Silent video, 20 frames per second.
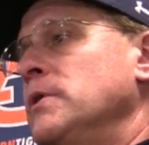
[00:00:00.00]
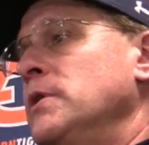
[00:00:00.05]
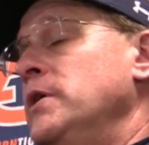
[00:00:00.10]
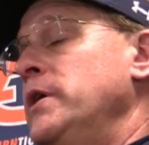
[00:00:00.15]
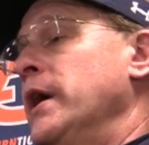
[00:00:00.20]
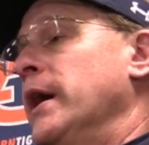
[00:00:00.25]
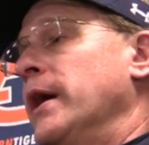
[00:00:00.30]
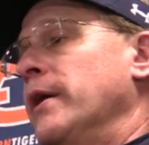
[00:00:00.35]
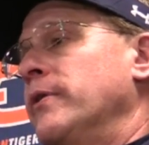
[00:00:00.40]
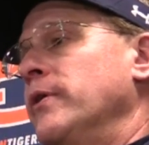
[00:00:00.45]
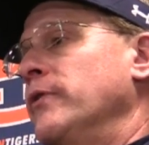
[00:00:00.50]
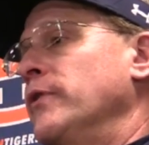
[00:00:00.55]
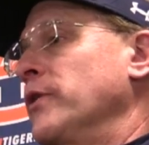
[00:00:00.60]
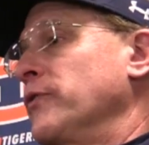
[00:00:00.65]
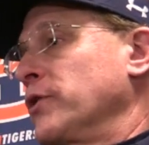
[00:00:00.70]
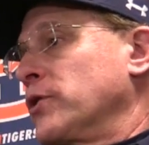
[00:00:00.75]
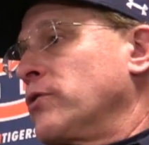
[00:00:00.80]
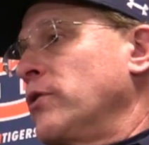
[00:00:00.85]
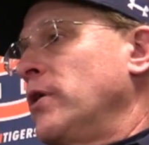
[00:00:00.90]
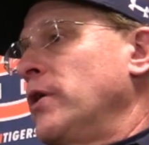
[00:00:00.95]
Yeah,
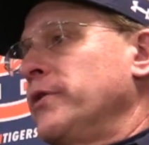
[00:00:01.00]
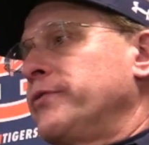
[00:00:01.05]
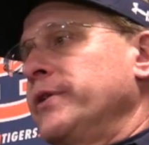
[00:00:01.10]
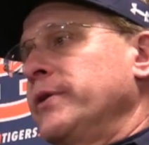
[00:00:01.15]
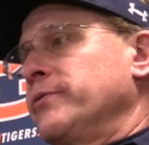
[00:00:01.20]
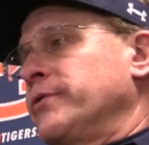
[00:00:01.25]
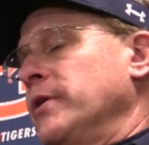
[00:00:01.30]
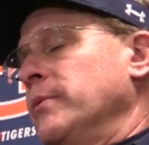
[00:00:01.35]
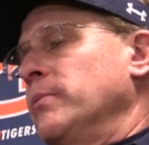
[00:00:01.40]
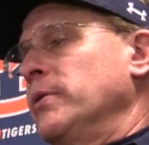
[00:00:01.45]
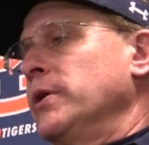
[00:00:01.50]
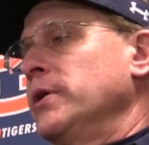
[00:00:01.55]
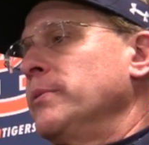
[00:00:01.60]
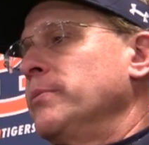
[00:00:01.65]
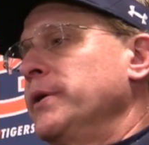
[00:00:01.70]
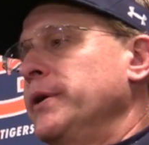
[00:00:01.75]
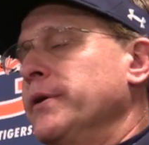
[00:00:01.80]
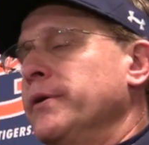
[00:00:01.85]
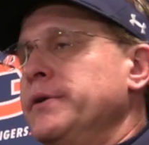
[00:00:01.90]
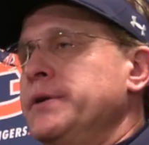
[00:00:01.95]
the cross, it was
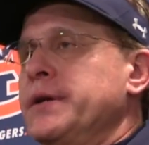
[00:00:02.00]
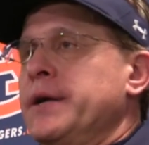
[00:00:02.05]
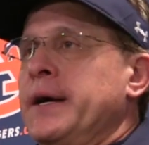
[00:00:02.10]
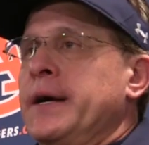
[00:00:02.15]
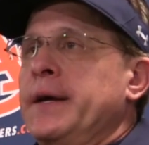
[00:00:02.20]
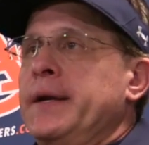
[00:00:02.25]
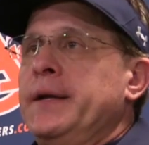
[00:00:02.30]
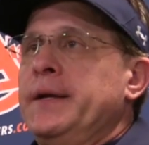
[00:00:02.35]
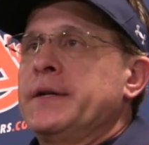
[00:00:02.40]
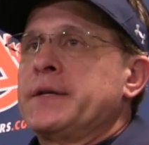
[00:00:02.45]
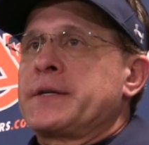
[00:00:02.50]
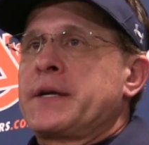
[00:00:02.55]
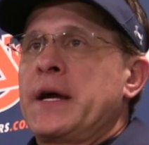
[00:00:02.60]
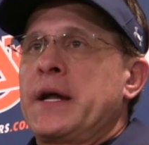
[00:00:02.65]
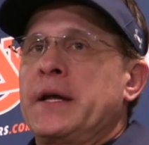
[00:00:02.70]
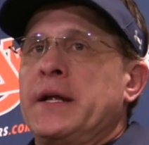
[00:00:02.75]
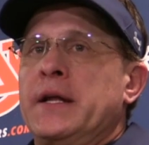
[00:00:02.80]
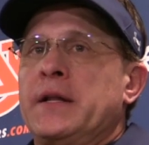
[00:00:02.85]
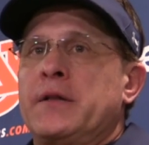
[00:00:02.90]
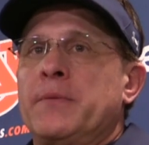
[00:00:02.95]
unbelievable. You know, you just
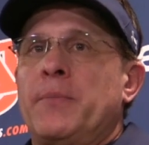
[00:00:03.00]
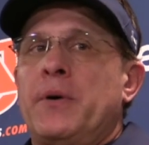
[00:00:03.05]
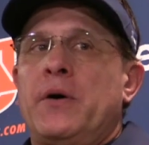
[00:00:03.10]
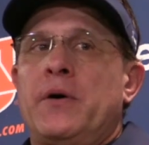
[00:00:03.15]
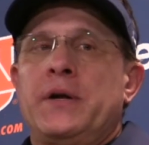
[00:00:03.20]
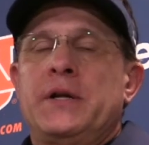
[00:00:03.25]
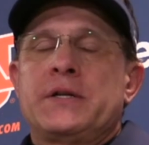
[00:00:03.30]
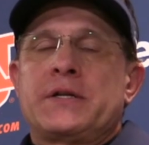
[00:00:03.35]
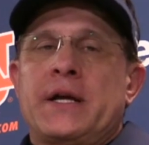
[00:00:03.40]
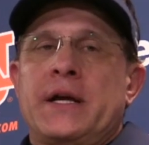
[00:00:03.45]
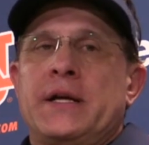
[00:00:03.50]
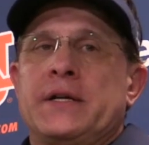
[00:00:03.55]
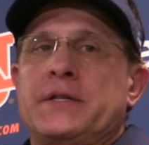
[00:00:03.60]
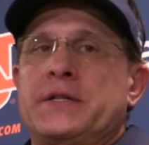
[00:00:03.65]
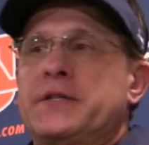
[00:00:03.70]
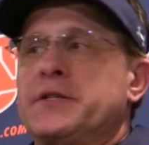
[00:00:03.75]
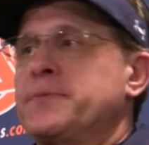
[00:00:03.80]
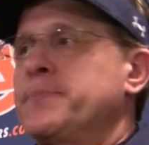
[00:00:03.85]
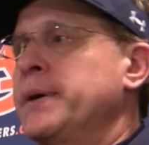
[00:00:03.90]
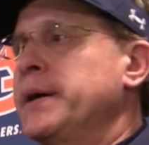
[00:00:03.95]
kind of get the ball in his
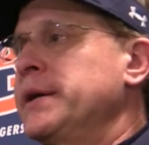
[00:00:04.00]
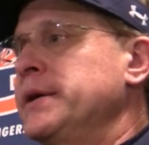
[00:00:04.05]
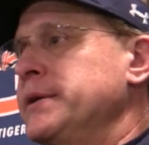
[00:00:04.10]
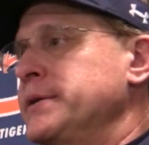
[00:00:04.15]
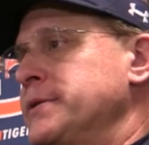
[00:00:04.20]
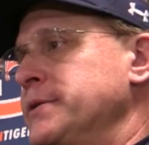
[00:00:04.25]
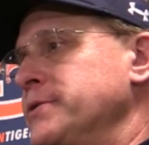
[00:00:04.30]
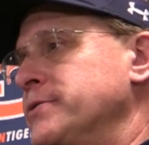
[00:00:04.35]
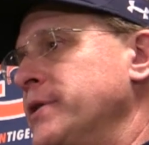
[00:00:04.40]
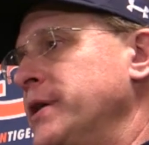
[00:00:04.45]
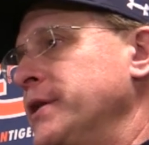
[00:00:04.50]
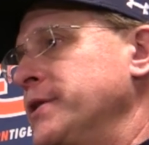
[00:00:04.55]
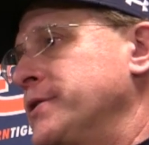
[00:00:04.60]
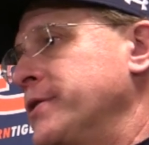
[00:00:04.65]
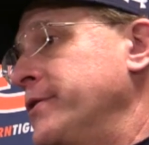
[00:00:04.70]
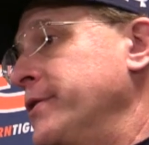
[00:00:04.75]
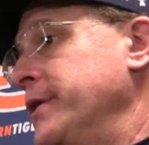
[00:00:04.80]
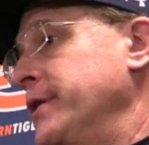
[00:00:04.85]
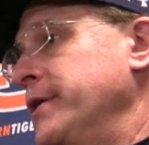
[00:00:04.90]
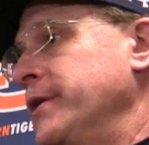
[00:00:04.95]
hands in space and try to
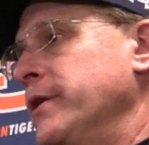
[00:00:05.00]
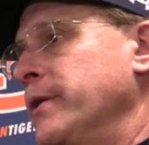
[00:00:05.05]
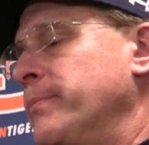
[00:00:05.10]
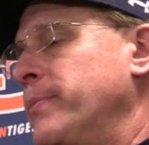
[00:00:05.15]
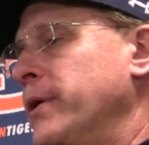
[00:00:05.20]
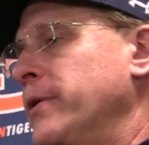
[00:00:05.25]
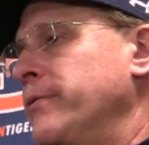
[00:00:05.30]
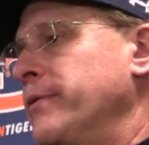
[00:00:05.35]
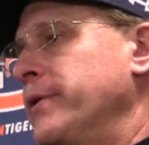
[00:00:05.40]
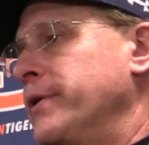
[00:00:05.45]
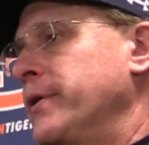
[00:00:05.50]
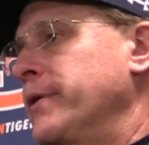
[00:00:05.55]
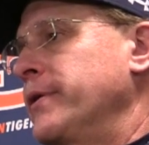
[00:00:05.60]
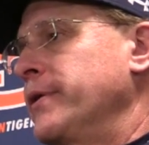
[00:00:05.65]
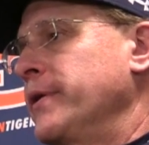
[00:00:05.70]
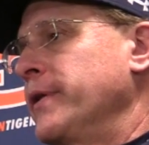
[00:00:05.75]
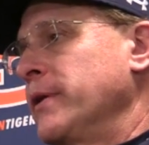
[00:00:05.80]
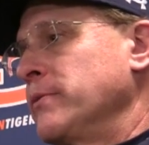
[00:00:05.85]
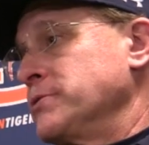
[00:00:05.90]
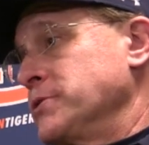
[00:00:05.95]
turn it into a punt
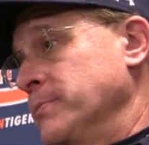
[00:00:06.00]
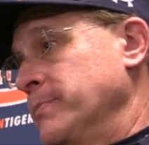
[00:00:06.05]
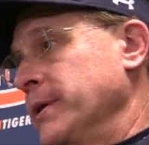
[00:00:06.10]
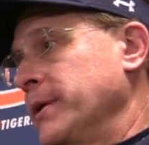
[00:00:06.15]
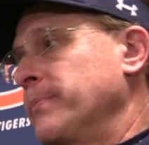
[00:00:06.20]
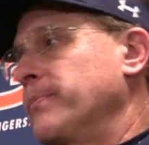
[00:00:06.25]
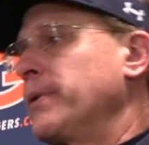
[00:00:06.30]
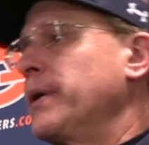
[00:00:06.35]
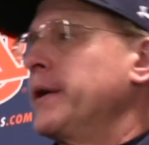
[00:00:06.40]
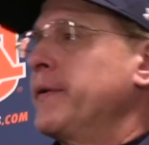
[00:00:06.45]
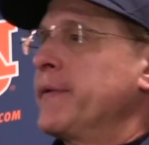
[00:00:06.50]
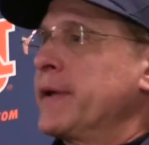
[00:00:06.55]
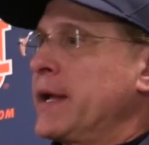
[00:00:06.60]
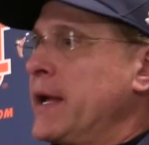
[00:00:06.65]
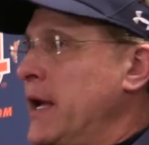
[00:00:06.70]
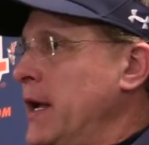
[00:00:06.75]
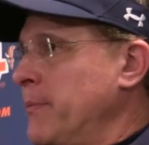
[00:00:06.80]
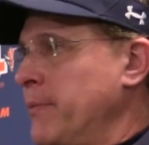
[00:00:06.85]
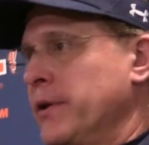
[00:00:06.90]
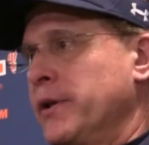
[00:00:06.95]
return, and that was a big play in the
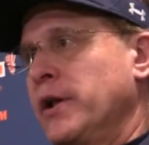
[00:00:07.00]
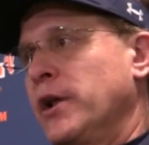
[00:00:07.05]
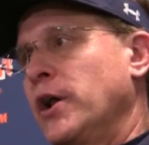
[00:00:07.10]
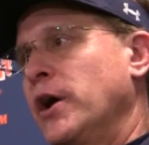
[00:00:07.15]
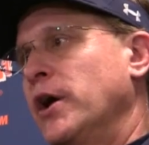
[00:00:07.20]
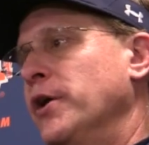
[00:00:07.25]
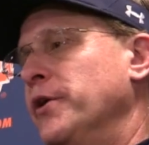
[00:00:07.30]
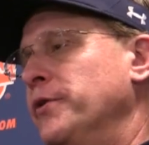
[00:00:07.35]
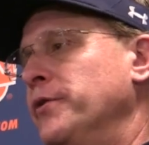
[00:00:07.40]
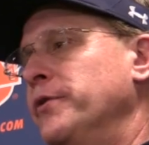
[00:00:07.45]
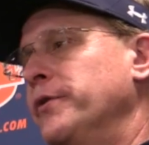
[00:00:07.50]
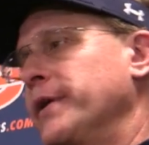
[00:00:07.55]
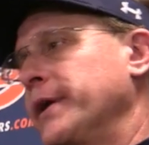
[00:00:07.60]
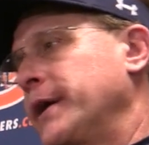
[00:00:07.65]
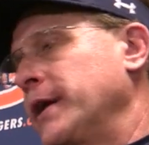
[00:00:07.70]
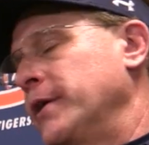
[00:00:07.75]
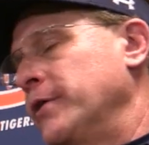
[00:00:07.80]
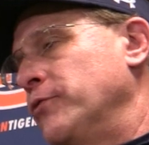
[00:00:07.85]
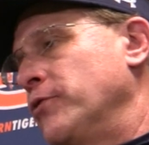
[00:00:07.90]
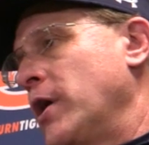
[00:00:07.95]
game, the little under. They
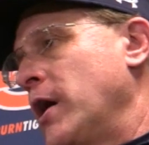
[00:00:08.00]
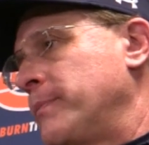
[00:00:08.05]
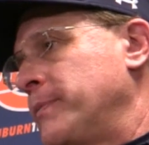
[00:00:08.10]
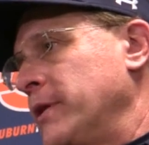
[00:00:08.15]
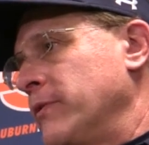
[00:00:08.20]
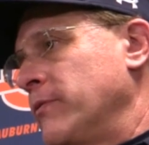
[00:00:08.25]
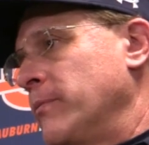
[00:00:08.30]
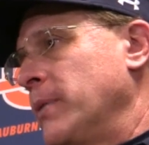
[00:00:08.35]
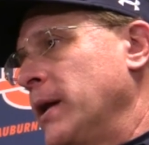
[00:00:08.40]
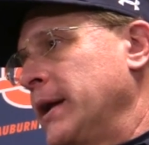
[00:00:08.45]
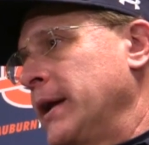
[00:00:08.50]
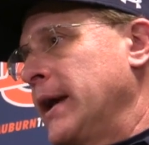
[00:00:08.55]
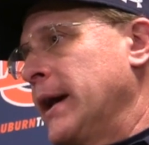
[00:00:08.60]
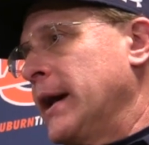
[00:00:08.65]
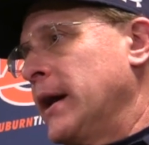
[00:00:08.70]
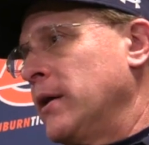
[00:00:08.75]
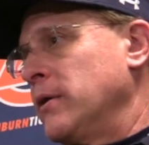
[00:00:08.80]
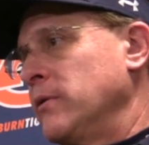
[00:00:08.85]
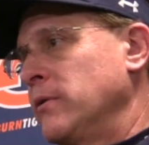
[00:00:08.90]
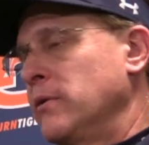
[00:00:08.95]
kind of dropped everybody
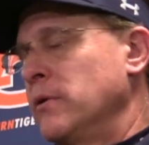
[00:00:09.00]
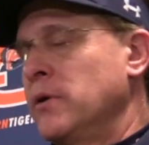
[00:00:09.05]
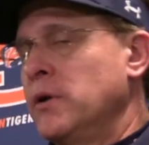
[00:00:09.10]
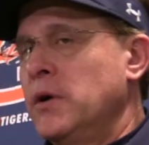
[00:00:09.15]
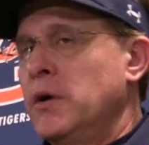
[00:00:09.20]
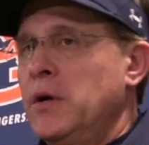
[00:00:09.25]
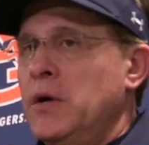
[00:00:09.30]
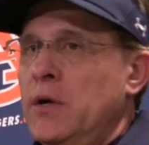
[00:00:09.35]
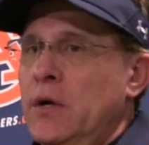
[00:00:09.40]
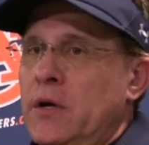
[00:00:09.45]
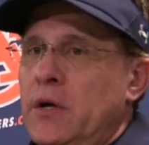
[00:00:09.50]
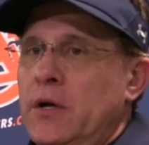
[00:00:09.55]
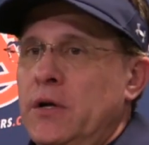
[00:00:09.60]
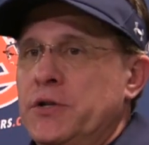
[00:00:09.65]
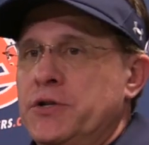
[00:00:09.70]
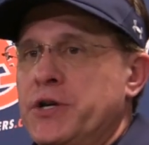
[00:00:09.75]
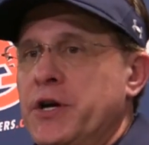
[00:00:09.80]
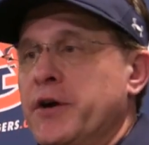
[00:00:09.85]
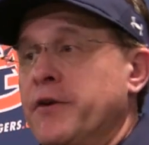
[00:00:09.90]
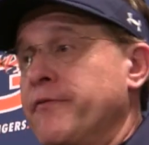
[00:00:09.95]
out, and
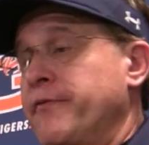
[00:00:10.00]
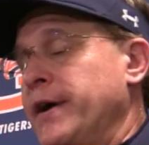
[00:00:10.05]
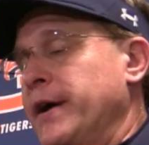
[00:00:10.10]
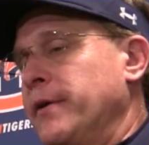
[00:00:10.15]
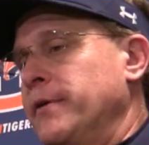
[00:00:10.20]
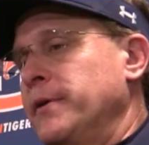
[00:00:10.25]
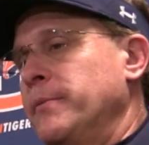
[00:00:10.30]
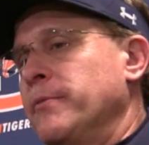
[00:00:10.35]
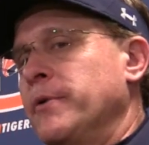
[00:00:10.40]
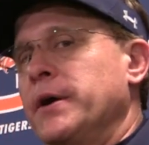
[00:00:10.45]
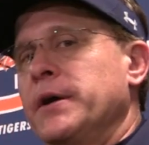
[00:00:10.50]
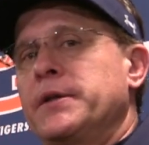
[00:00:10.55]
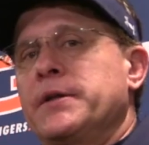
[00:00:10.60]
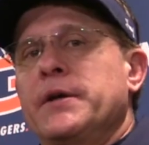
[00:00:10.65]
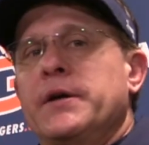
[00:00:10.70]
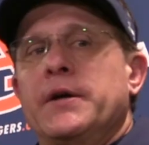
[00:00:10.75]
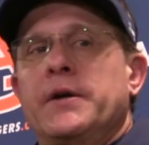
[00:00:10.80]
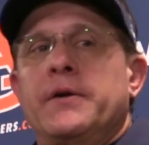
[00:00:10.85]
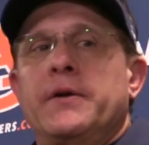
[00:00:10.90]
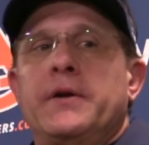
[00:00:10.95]
Jarrett found him right
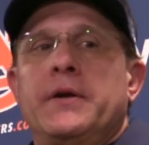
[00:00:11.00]
there.